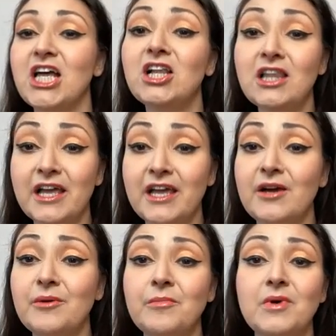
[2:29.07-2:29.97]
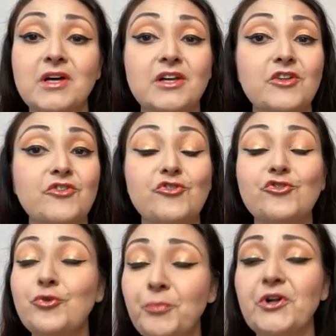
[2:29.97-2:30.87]
glam,
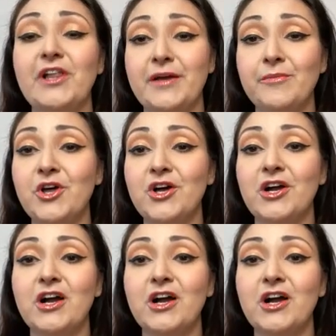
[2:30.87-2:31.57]
super glam look.